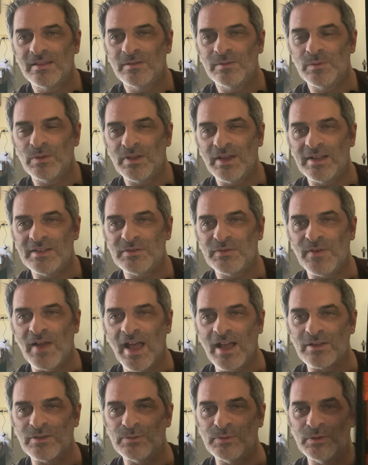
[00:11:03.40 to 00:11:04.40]
Well, that's
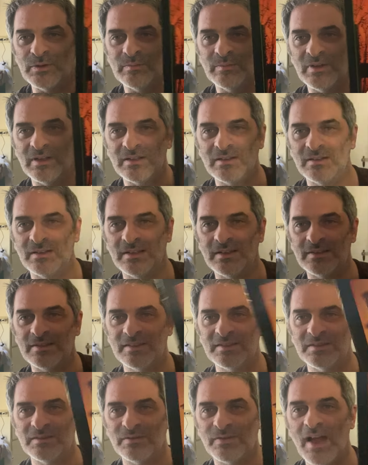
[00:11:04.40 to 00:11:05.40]
factual, but this
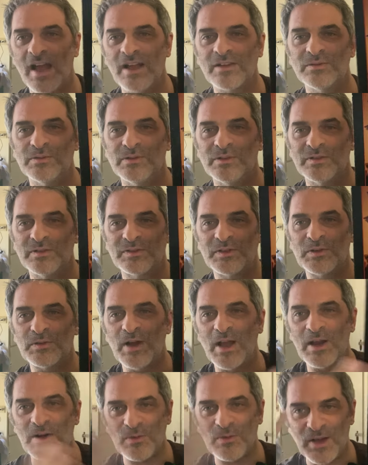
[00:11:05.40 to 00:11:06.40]
isn't factual. So
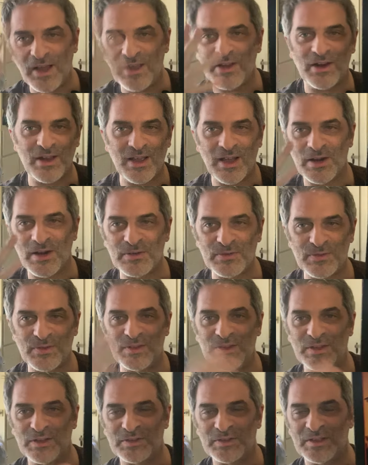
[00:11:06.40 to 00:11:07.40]
right away you're kind of
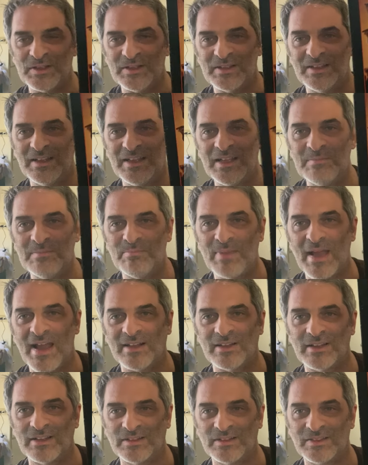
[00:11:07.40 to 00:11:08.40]
in this
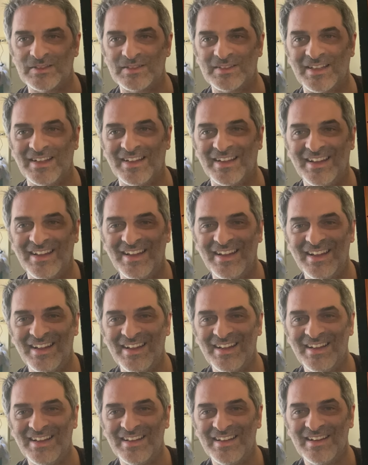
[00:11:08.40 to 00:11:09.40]
imbalance.
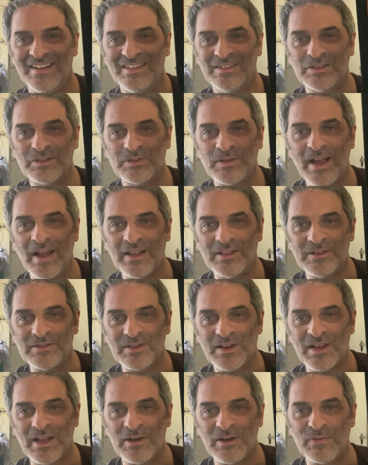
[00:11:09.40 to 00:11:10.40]
The Stranglers
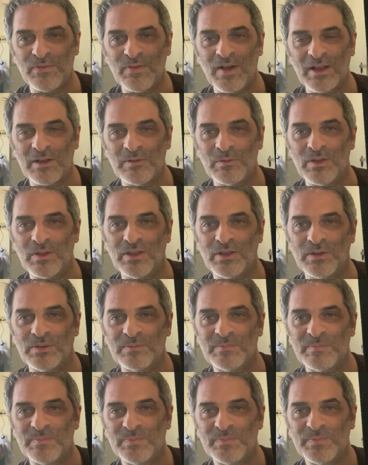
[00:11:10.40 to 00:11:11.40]
are kind of fucking with you.
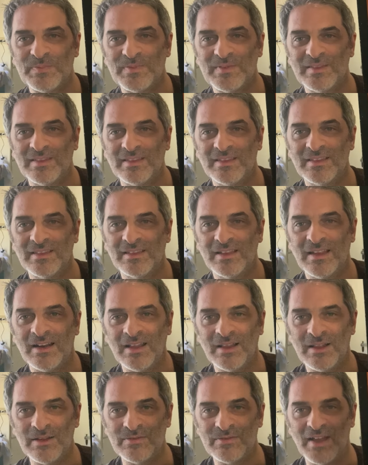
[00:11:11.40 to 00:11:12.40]
And I
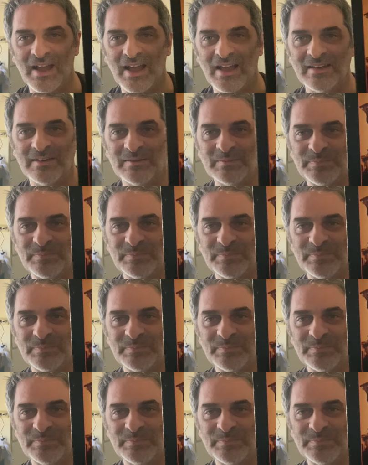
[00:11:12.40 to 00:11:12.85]
love that.